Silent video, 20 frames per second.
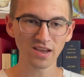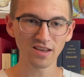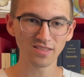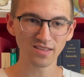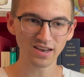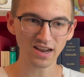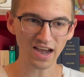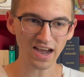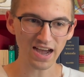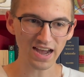
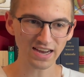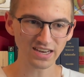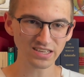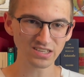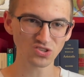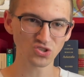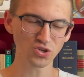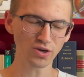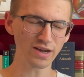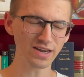than I
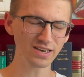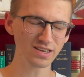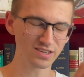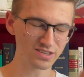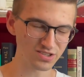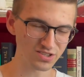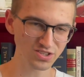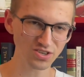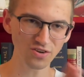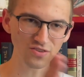did trying to
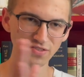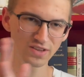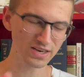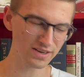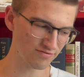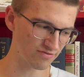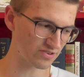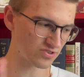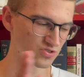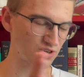consult the
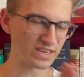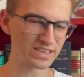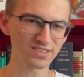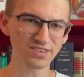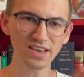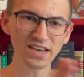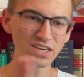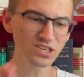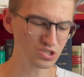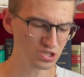different
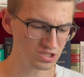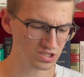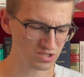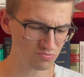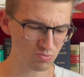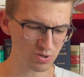translations,